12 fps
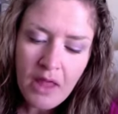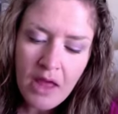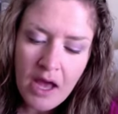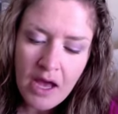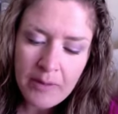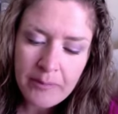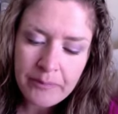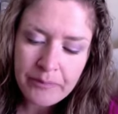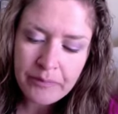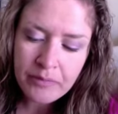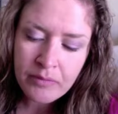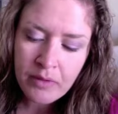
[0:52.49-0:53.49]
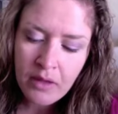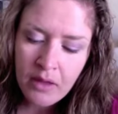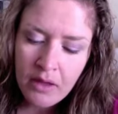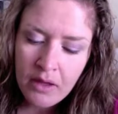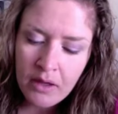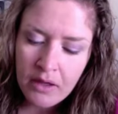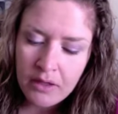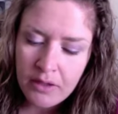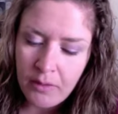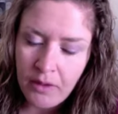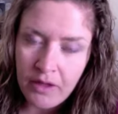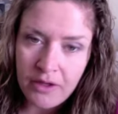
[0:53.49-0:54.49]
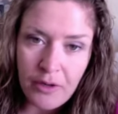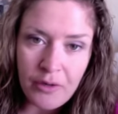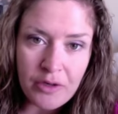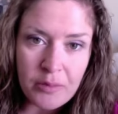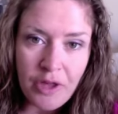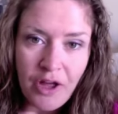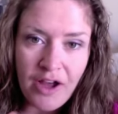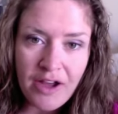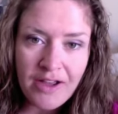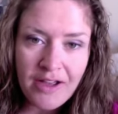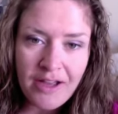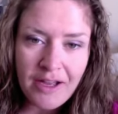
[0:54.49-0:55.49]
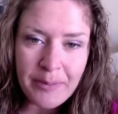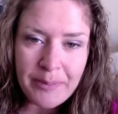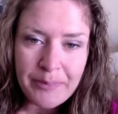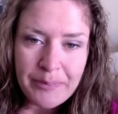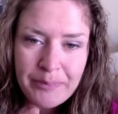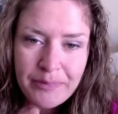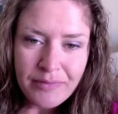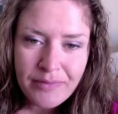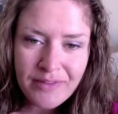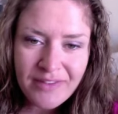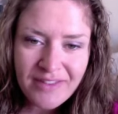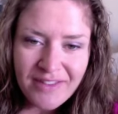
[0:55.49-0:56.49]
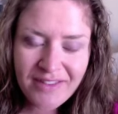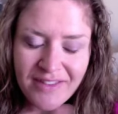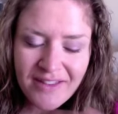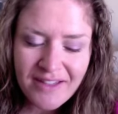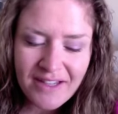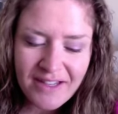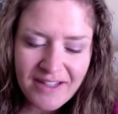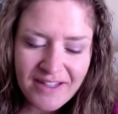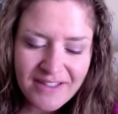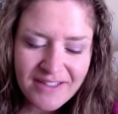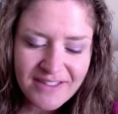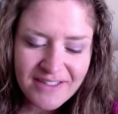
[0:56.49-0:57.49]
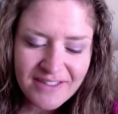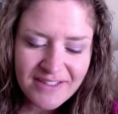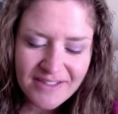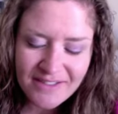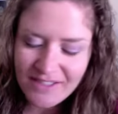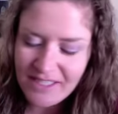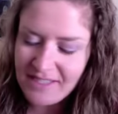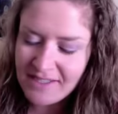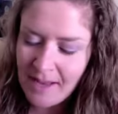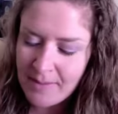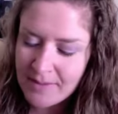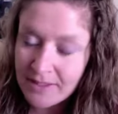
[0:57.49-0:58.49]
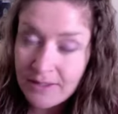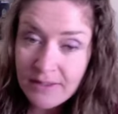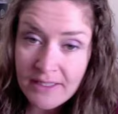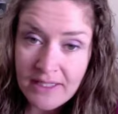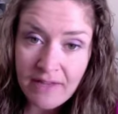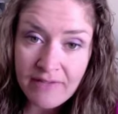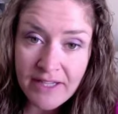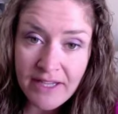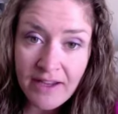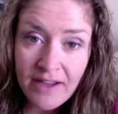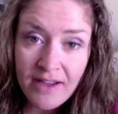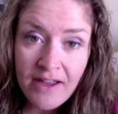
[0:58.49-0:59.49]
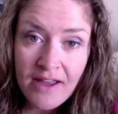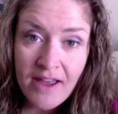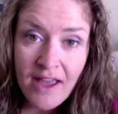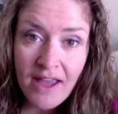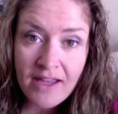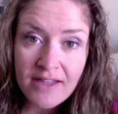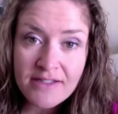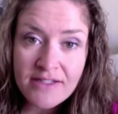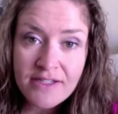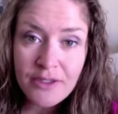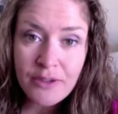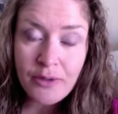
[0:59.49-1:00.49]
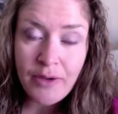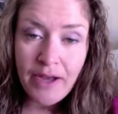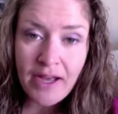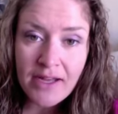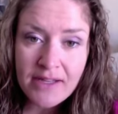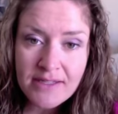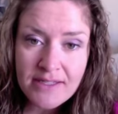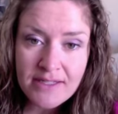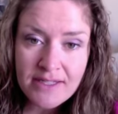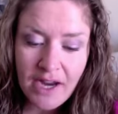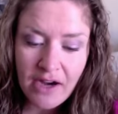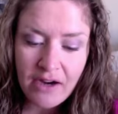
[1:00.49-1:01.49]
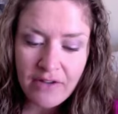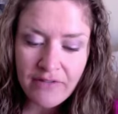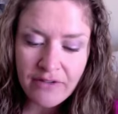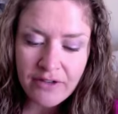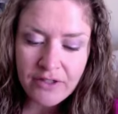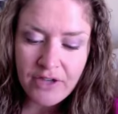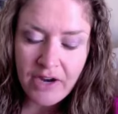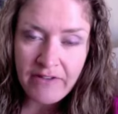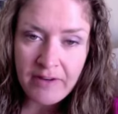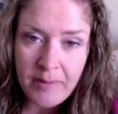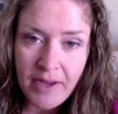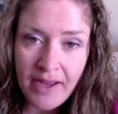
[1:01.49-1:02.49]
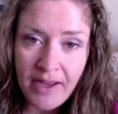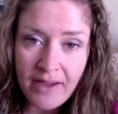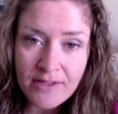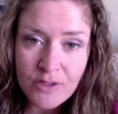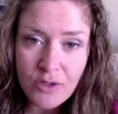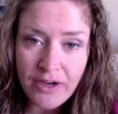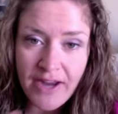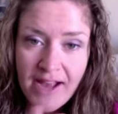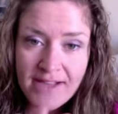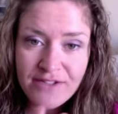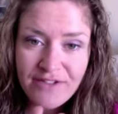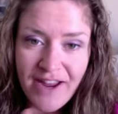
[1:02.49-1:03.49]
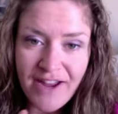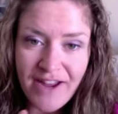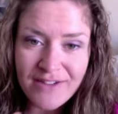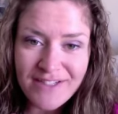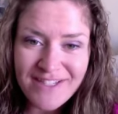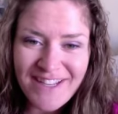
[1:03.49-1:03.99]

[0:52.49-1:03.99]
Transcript: You all know her blog, and she's absolutely lovely. And to Tara for driving my sorry ass around